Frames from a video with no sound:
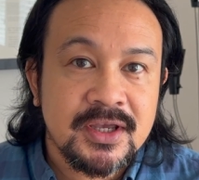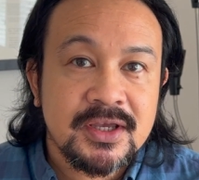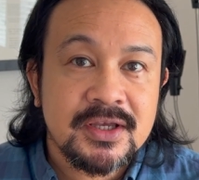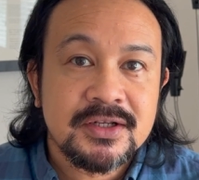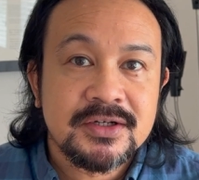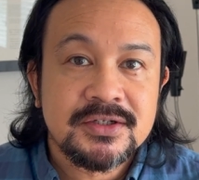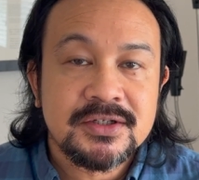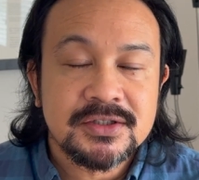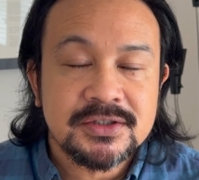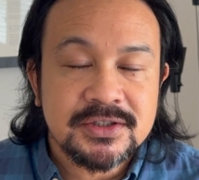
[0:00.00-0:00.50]

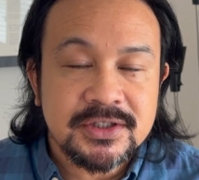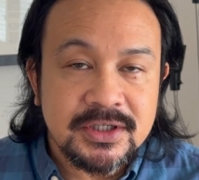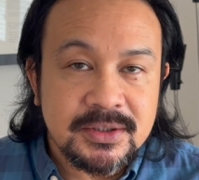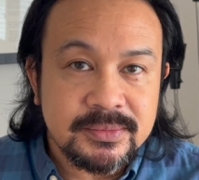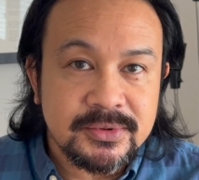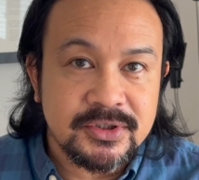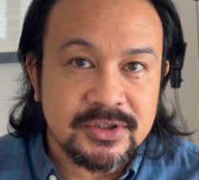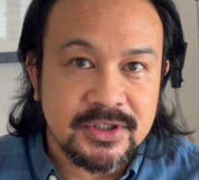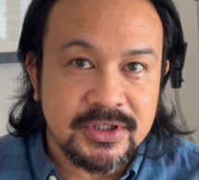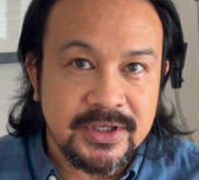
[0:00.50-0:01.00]

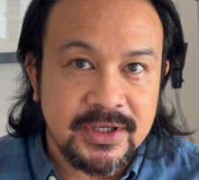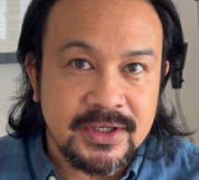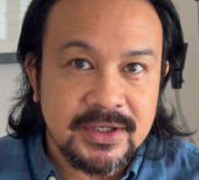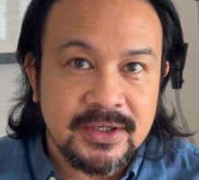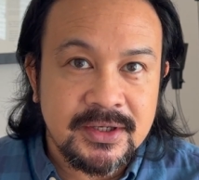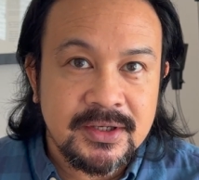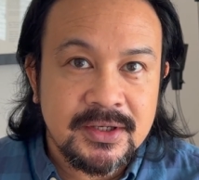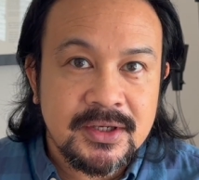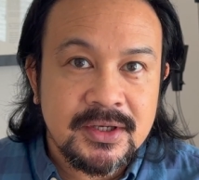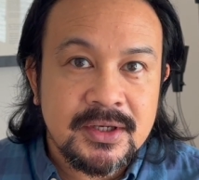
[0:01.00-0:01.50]
deliberately
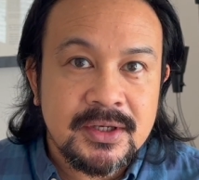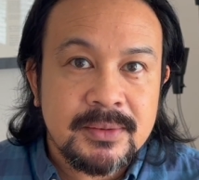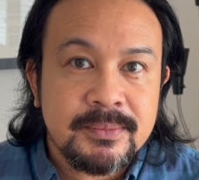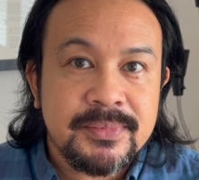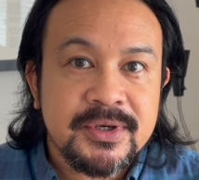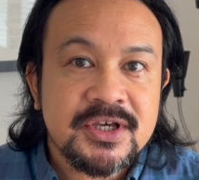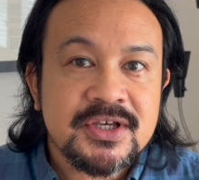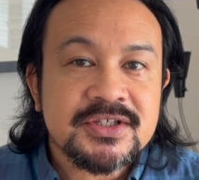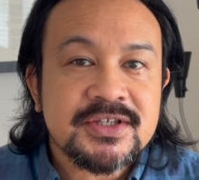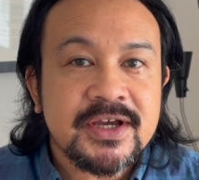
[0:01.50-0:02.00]

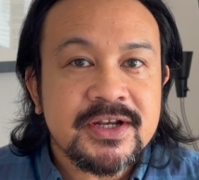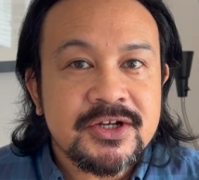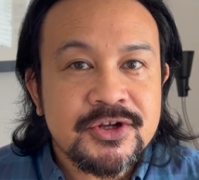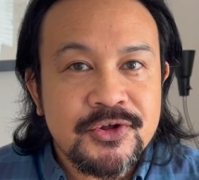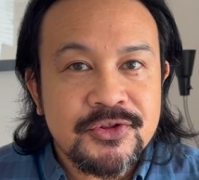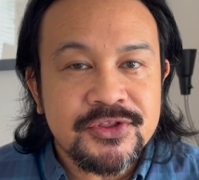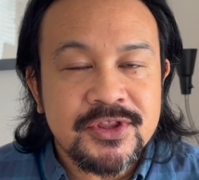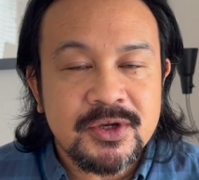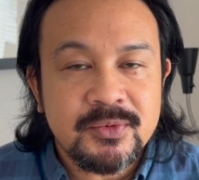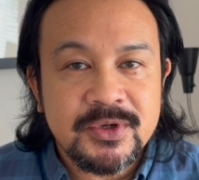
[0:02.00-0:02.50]
because I don't
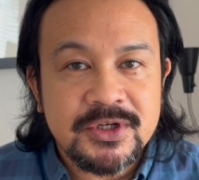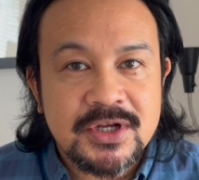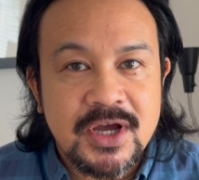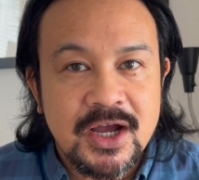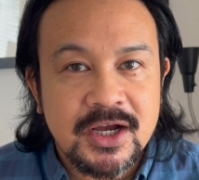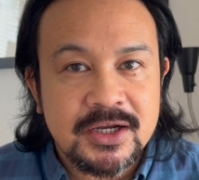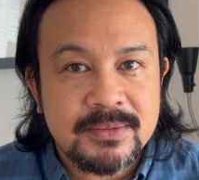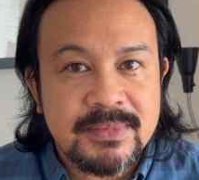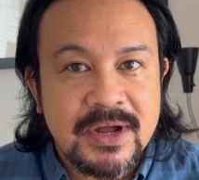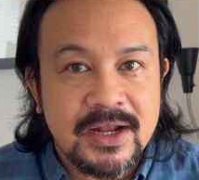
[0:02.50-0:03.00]
think we talk
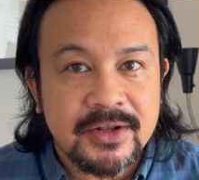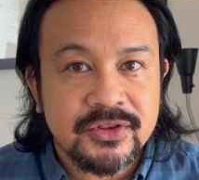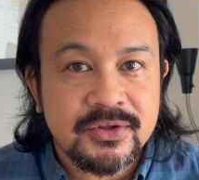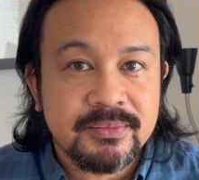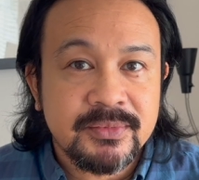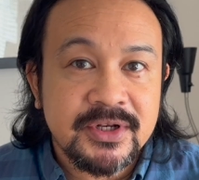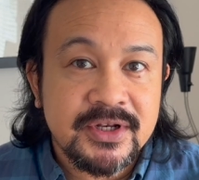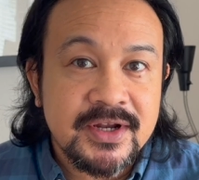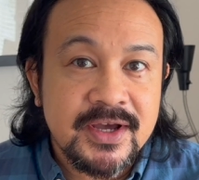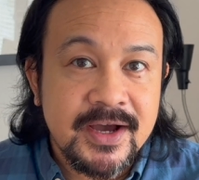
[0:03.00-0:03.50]
about them
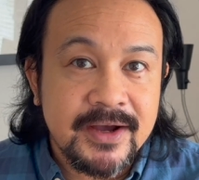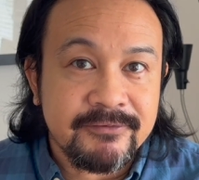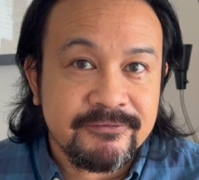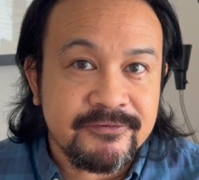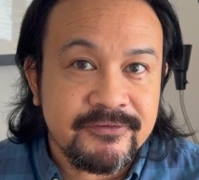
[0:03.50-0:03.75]
enough.